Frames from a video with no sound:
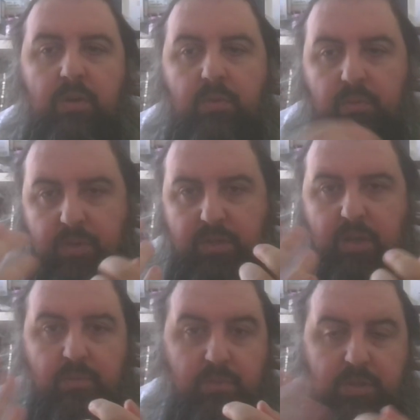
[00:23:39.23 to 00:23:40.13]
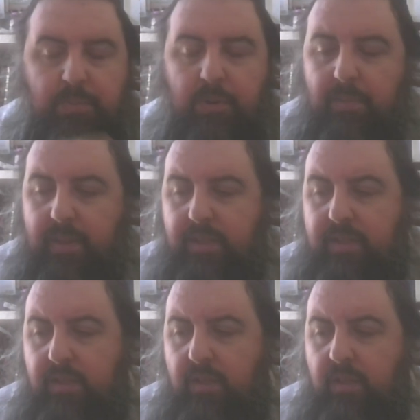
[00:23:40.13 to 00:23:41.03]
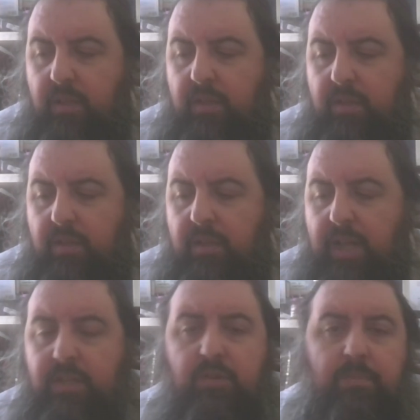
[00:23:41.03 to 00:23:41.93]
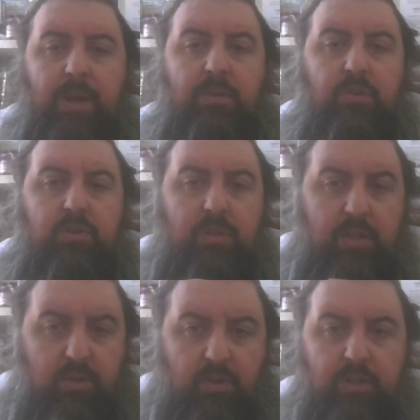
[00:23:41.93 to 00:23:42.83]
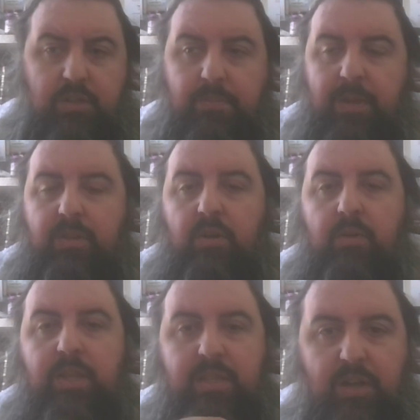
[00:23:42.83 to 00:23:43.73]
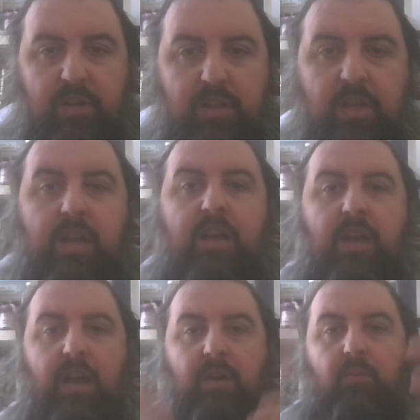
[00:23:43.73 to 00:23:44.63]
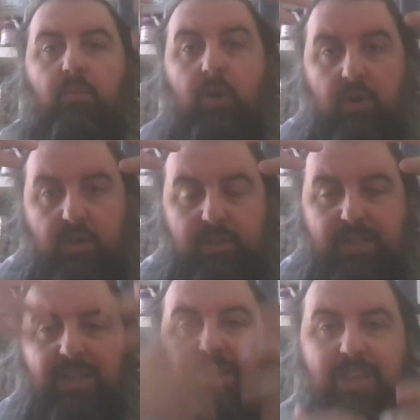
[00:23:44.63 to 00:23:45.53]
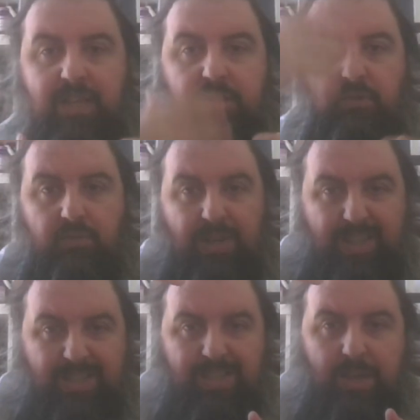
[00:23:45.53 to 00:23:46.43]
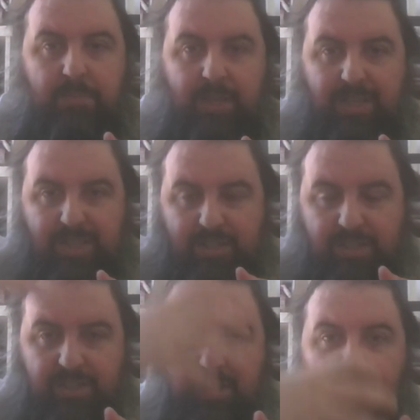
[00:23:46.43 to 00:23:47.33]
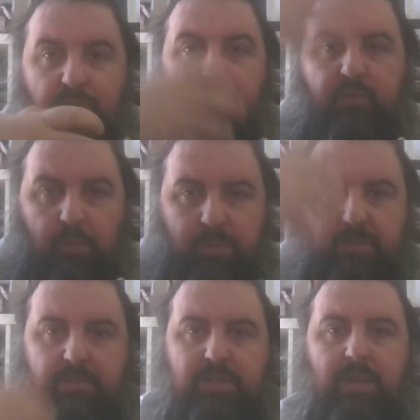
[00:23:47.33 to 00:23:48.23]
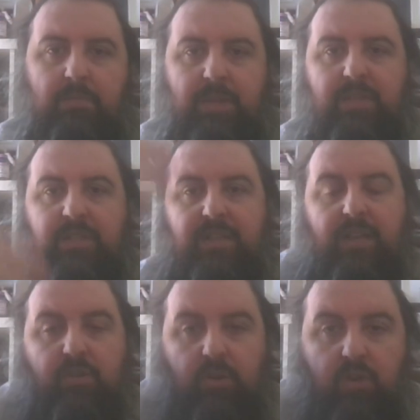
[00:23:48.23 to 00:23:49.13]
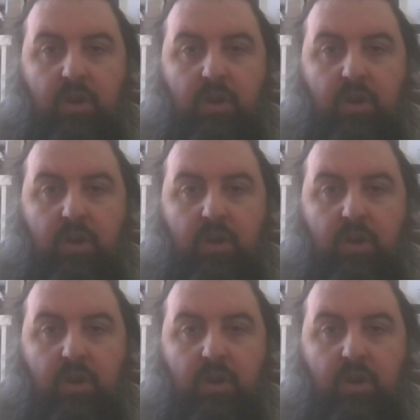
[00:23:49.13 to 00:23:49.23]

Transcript: which we spoke about this in the lecture about Lashon HaKodesh, about the holy tongue, how words and things are really the same things. It's just different forms of the same thing. Just like you've got